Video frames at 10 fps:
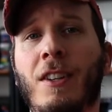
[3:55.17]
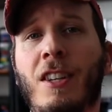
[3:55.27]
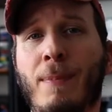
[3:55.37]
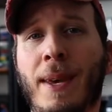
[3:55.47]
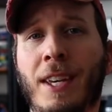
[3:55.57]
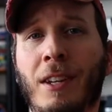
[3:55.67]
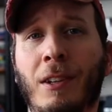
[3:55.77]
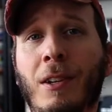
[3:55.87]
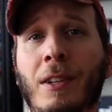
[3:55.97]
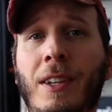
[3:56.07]
to make it
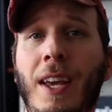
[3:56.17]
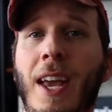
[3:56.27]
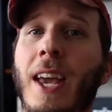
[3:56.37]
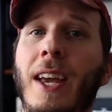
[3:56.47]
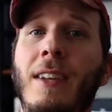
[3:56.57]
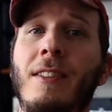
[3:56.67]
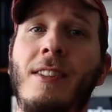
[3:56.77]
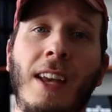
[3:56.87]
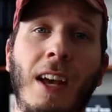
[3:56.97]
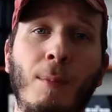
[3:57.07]
look and
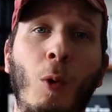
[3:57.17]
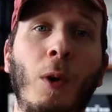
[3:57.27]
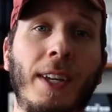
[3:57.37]
sound more